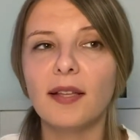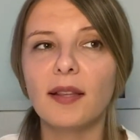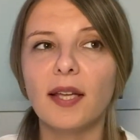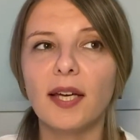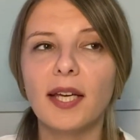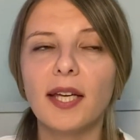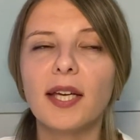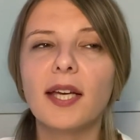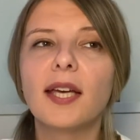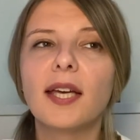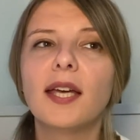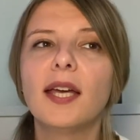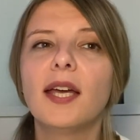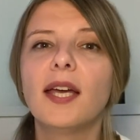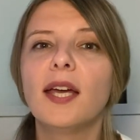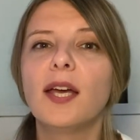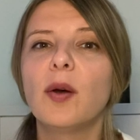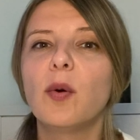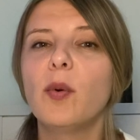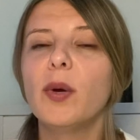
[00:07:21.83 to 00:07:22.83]
Like,
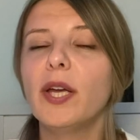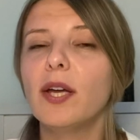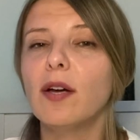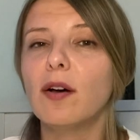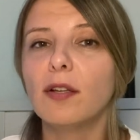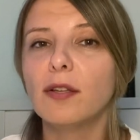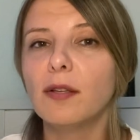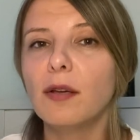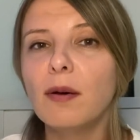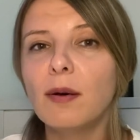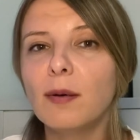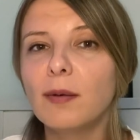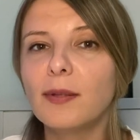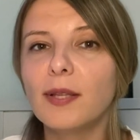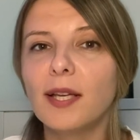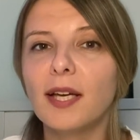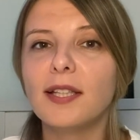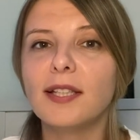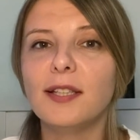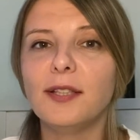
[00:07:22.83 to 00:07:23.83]
we all know
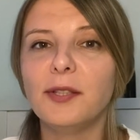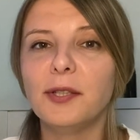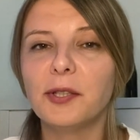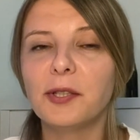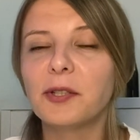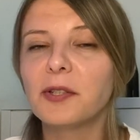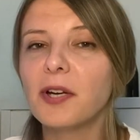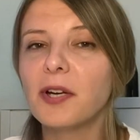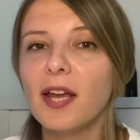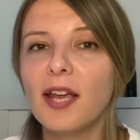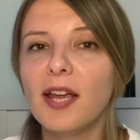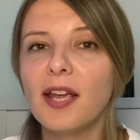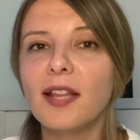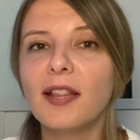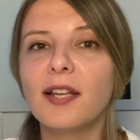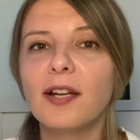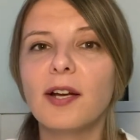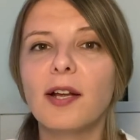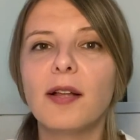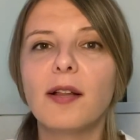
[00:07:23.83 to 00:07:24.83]
that in Ukraine
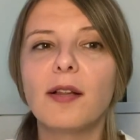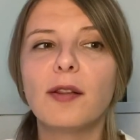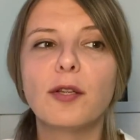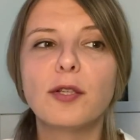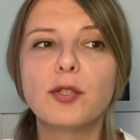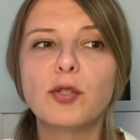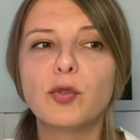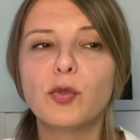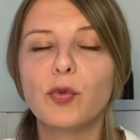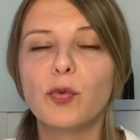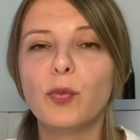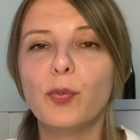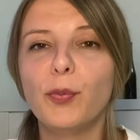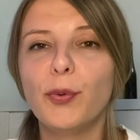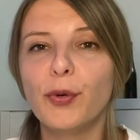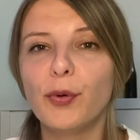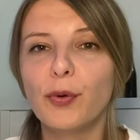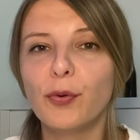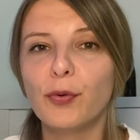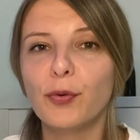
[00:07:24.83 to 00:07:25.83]
there are lots of
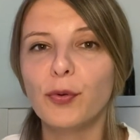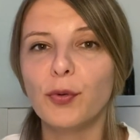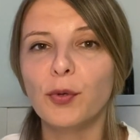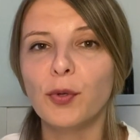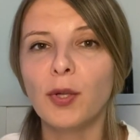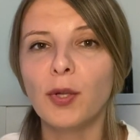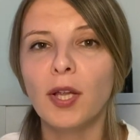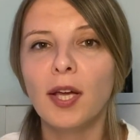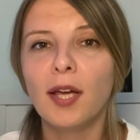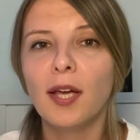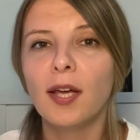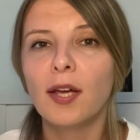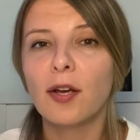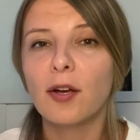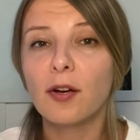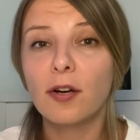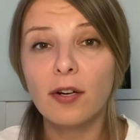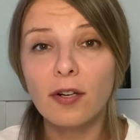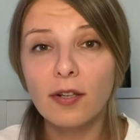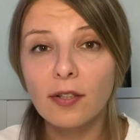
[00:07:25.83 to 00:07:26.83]
beautiful
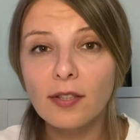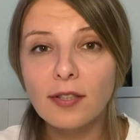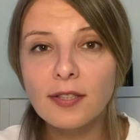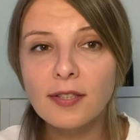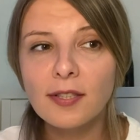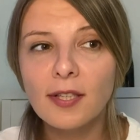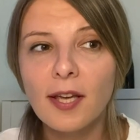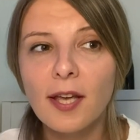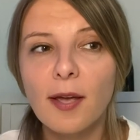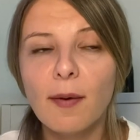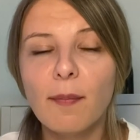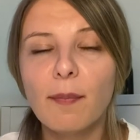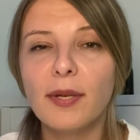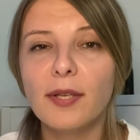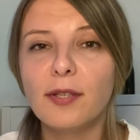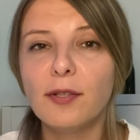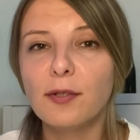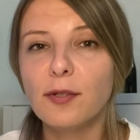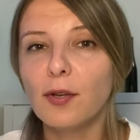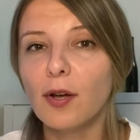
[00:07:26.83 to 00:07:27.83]
girls,
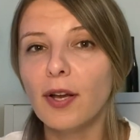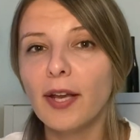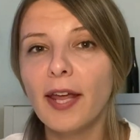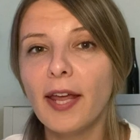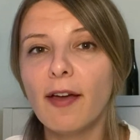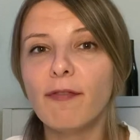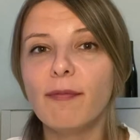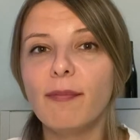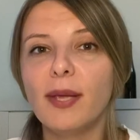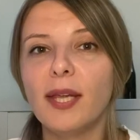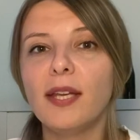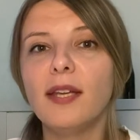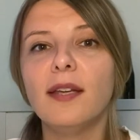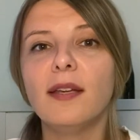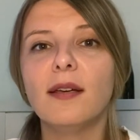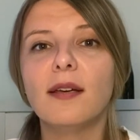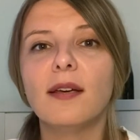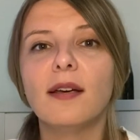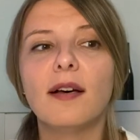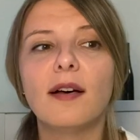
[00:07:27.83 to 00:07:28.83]
but you don't have
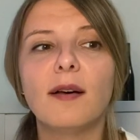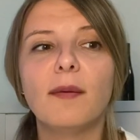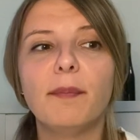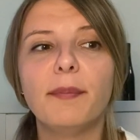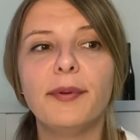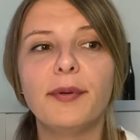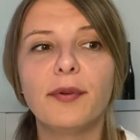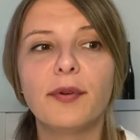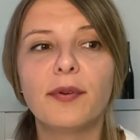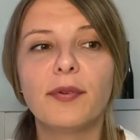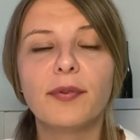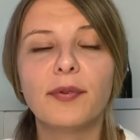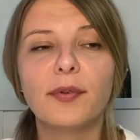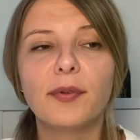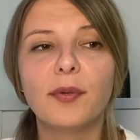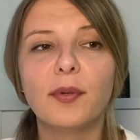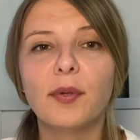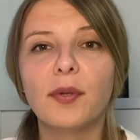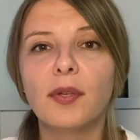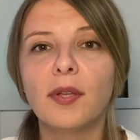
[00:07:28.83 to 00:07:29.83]
many
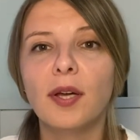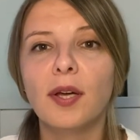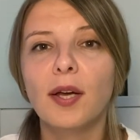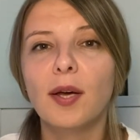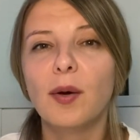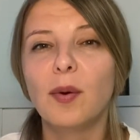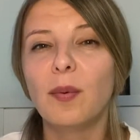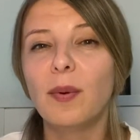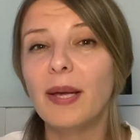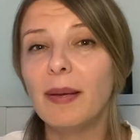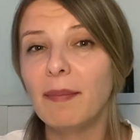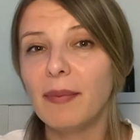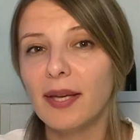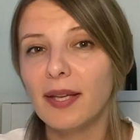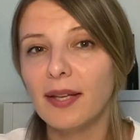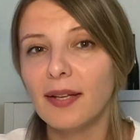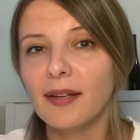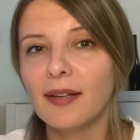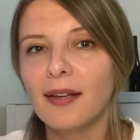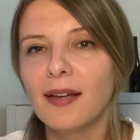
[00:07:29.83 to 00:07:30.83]
beautiful
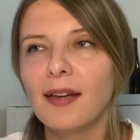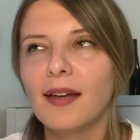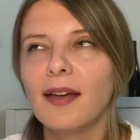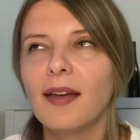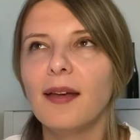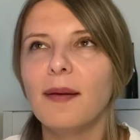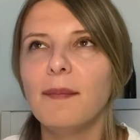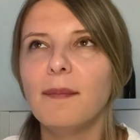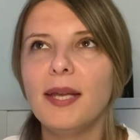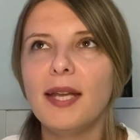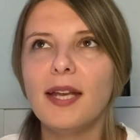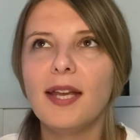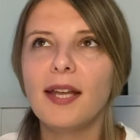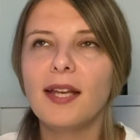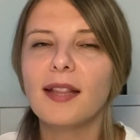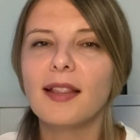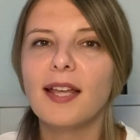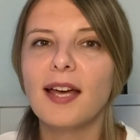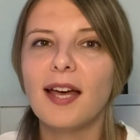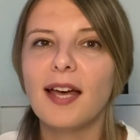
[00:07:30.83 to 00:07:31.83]
women,
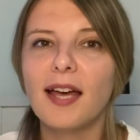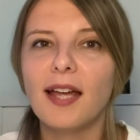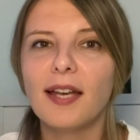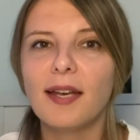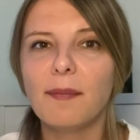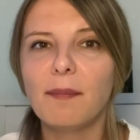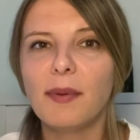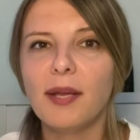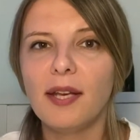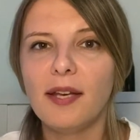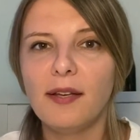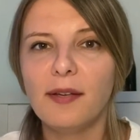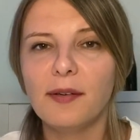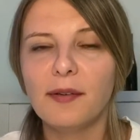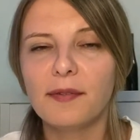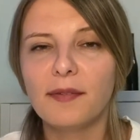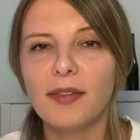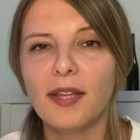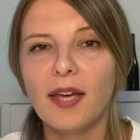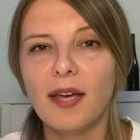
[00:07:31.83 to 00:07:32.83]
meaning that many
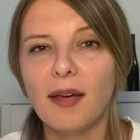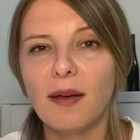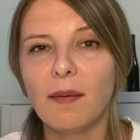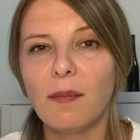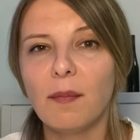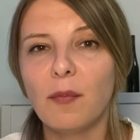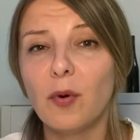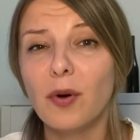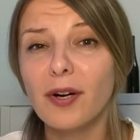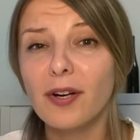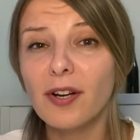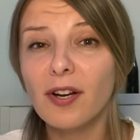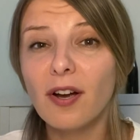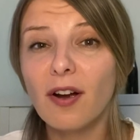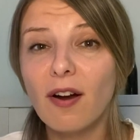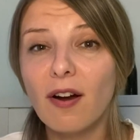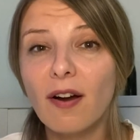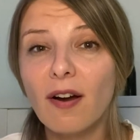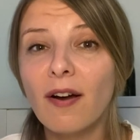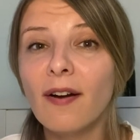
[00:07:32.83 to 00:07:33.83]
of them work
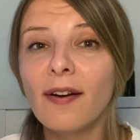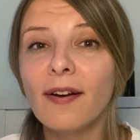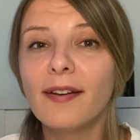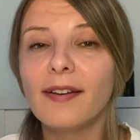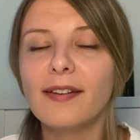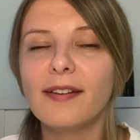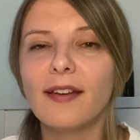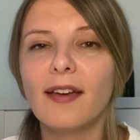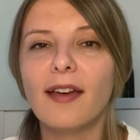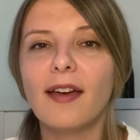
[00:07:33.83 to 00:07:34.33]
hard,